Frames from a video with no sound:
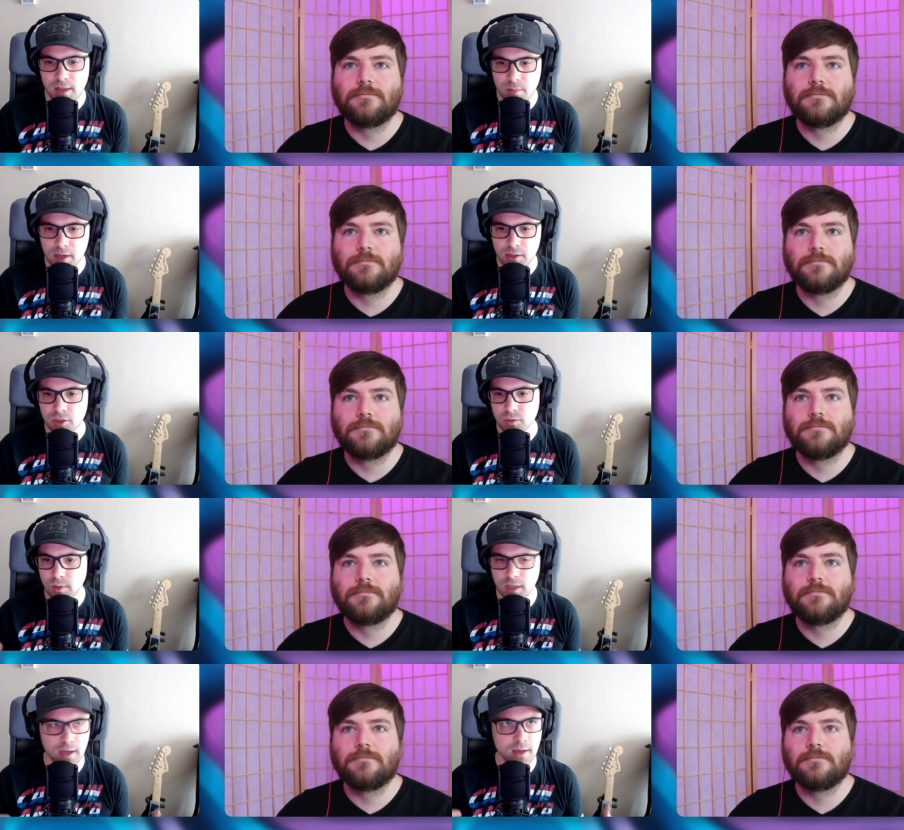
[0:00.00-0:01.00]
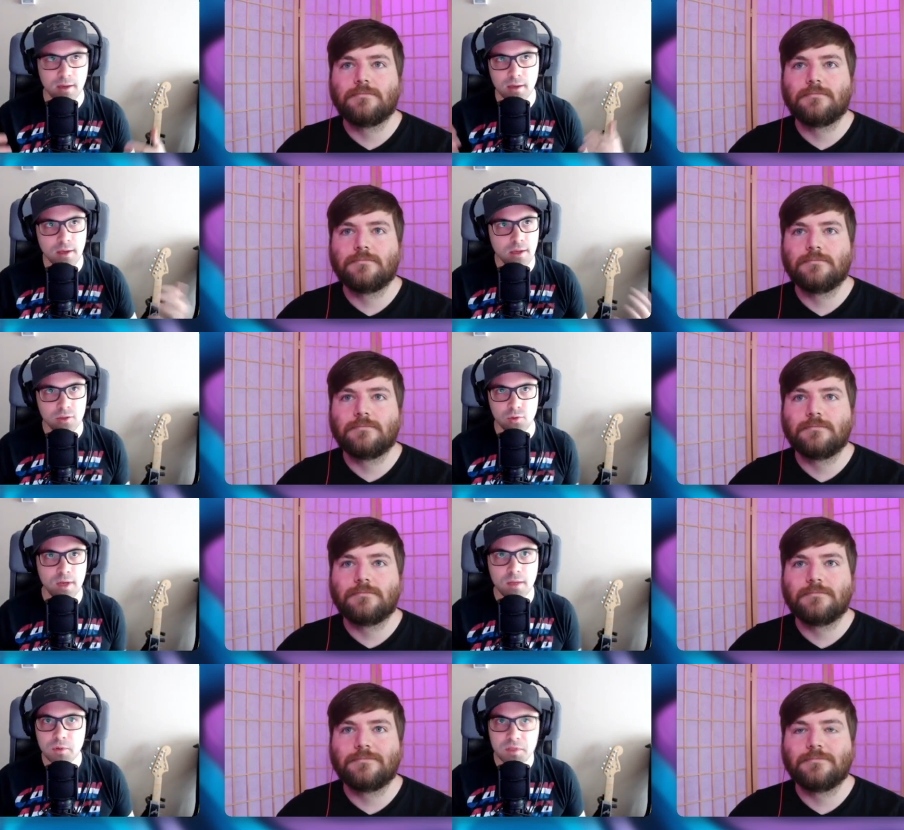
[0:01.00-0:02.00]
Speaker 1: have an image with a
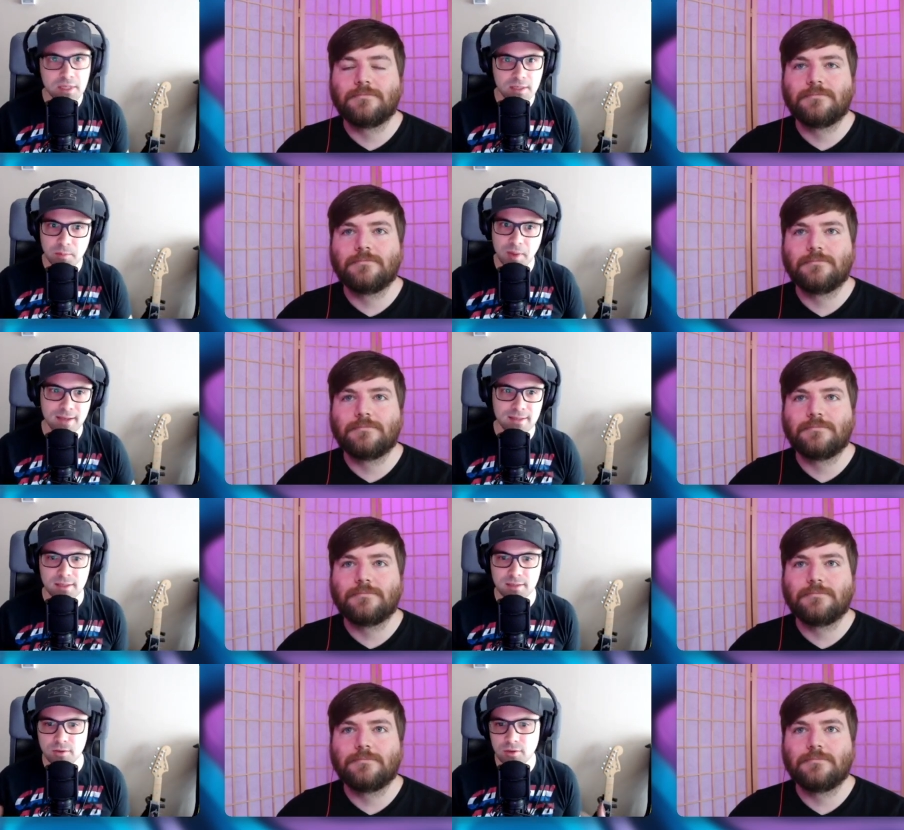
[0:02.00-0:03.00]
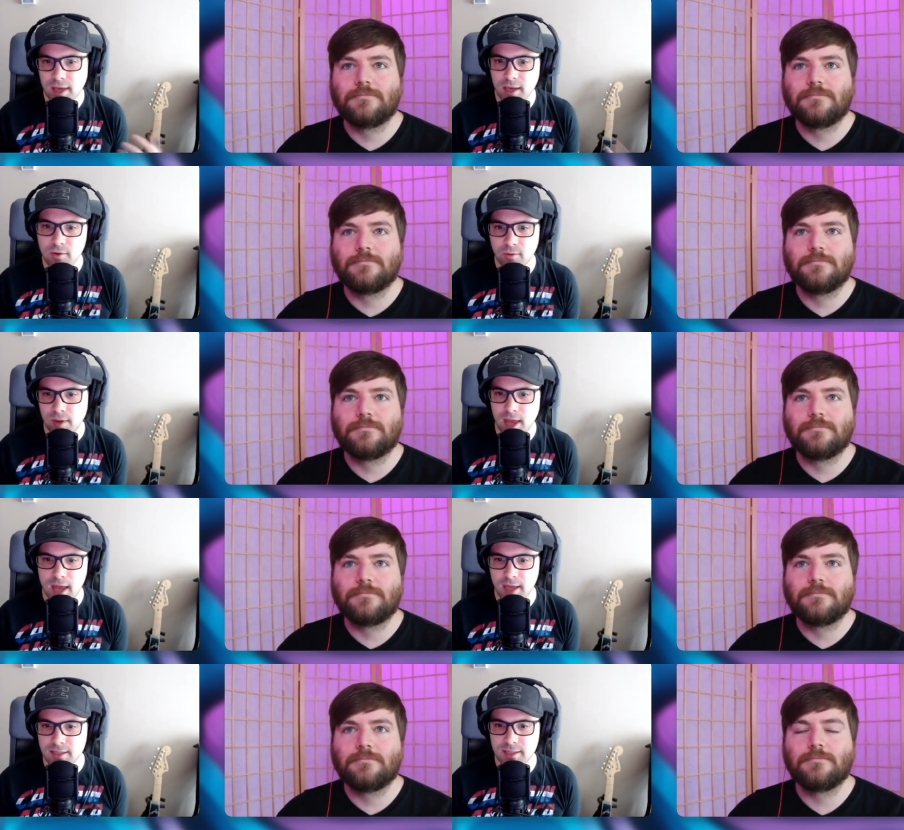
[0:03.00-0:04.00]
20% opacity. So you can
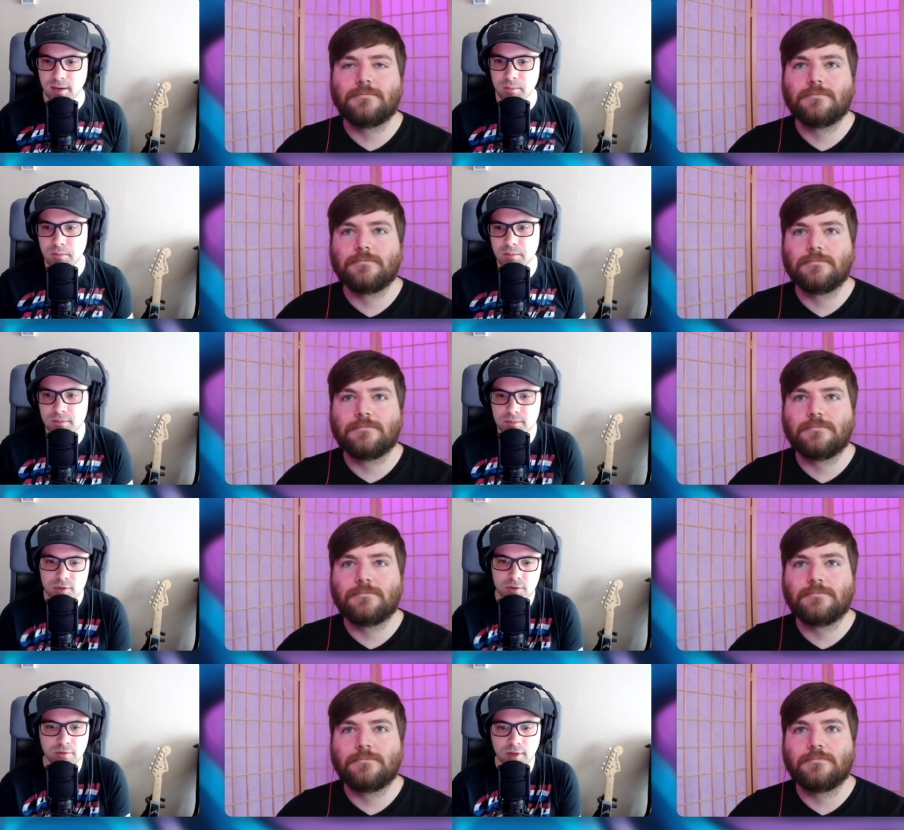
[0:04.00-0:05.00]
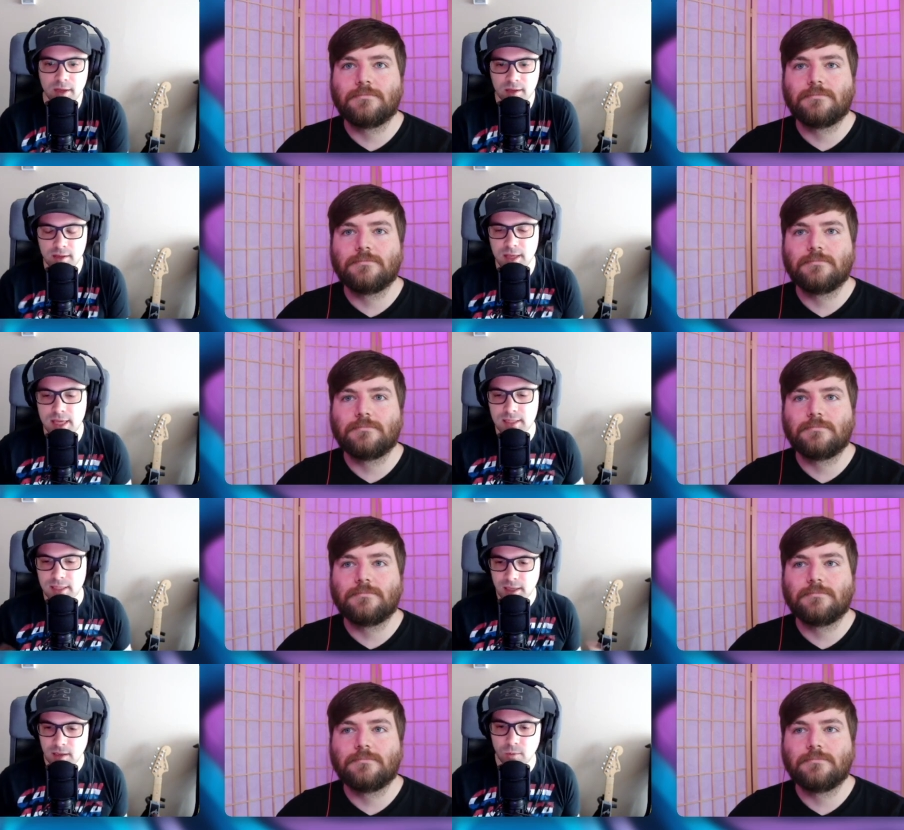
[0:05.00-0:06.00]
create some sort of like
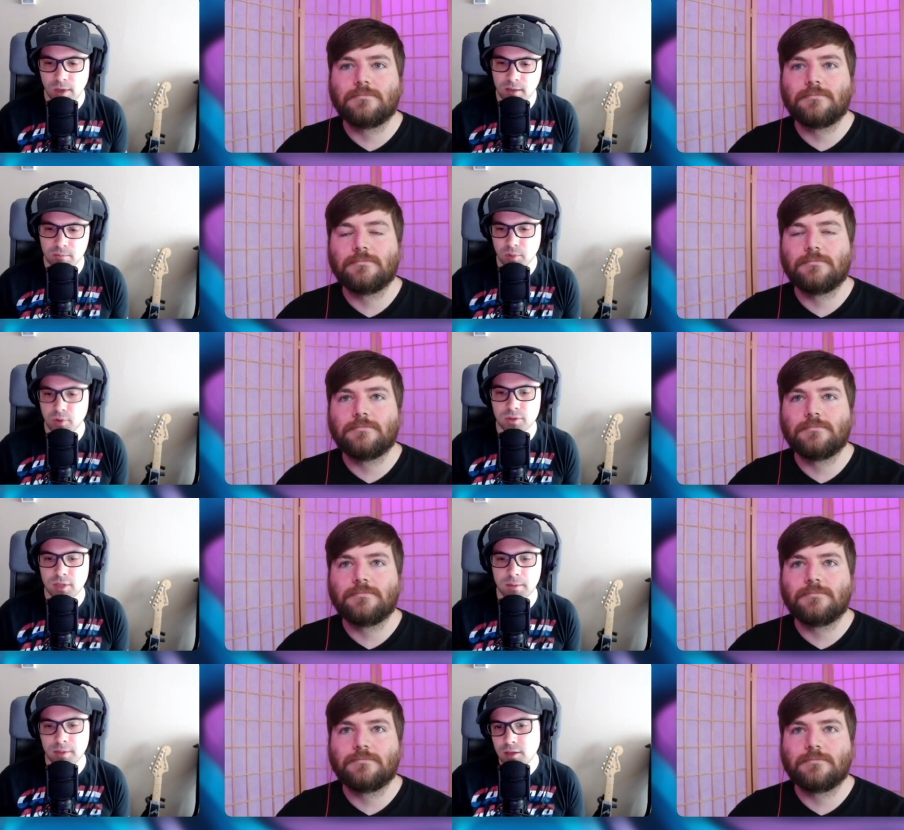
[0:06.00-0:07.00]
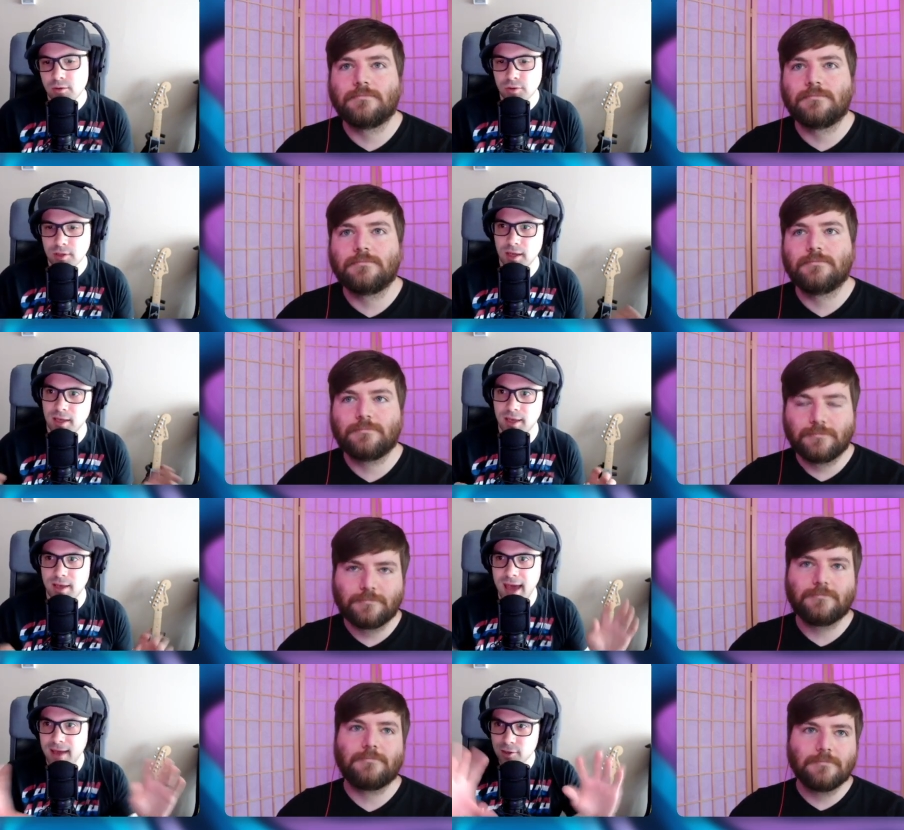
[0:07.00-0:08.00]
easily quick prototype, the usual
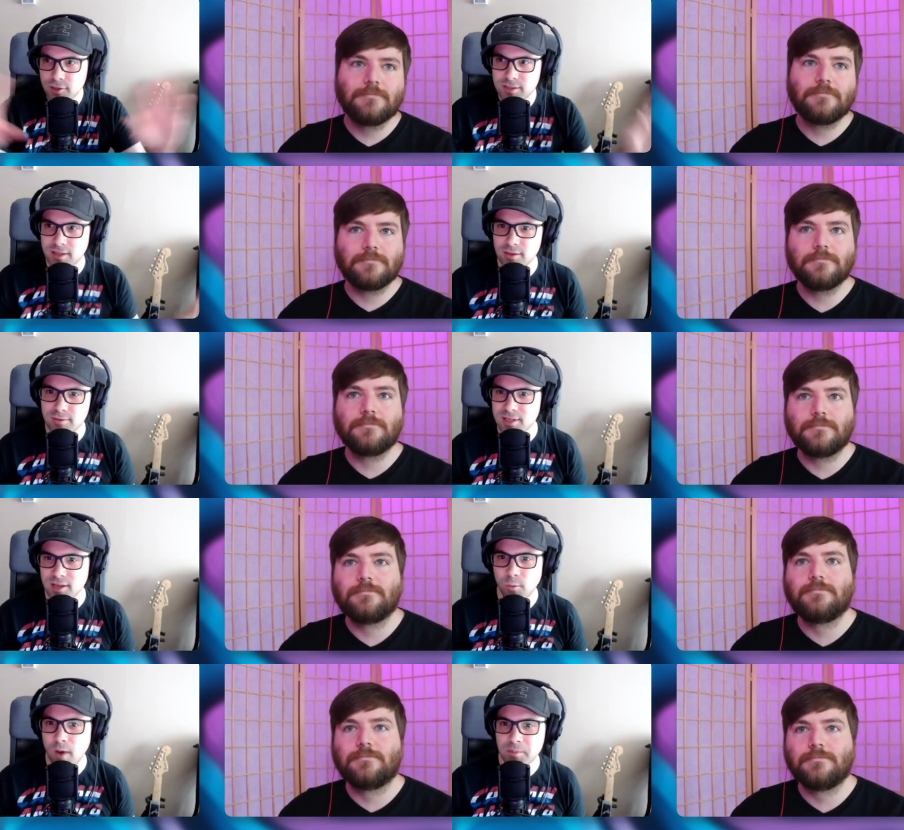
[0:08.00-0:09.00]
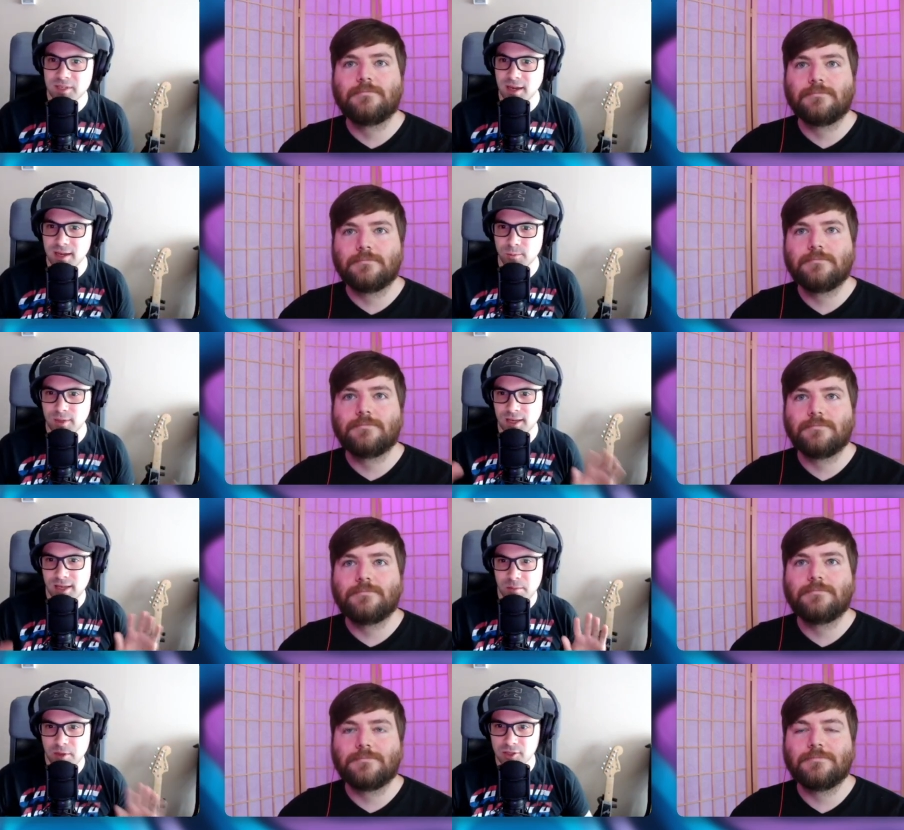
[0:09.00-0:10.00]
like headers that you see in
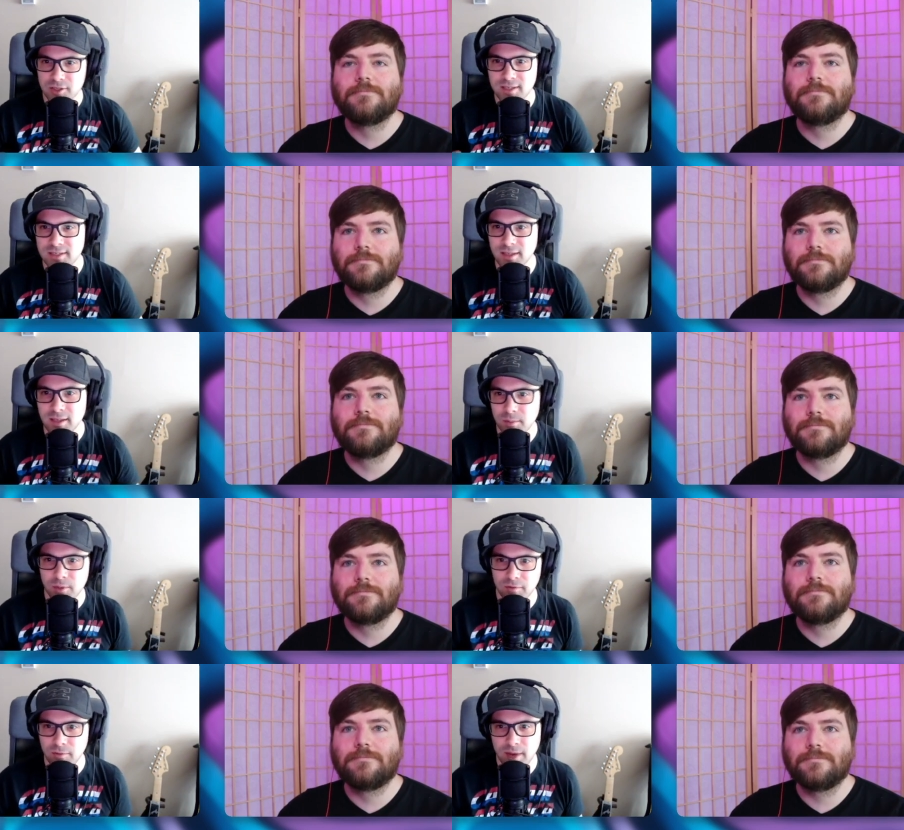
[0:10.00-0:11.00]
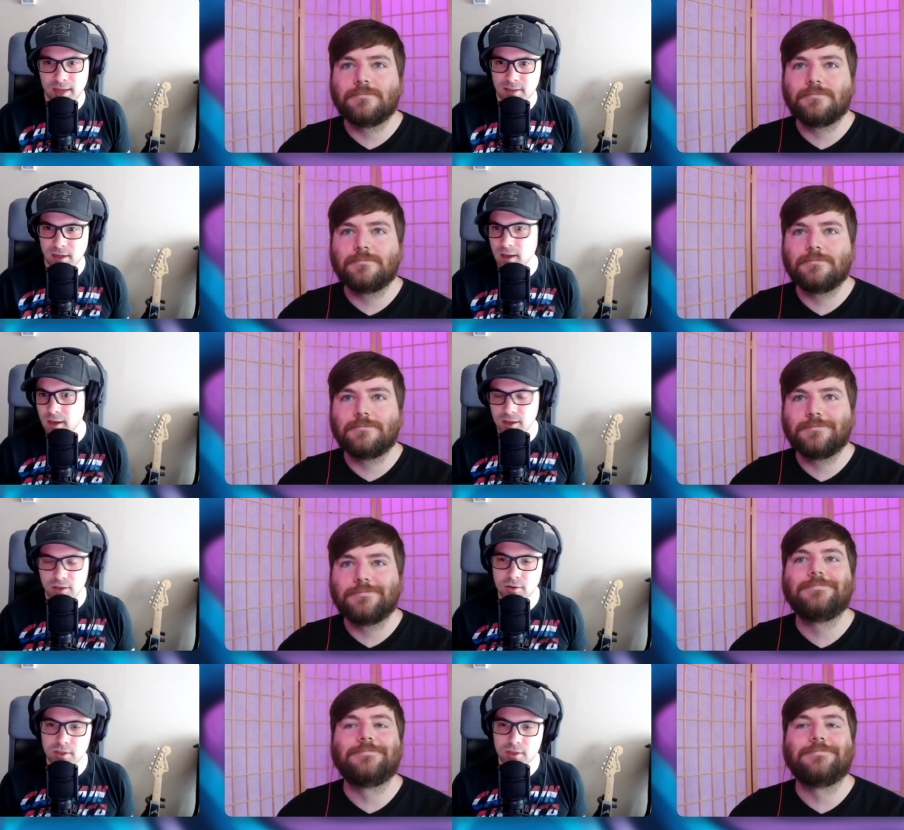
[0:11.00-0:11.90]
website with an image that is a little bit of opacity.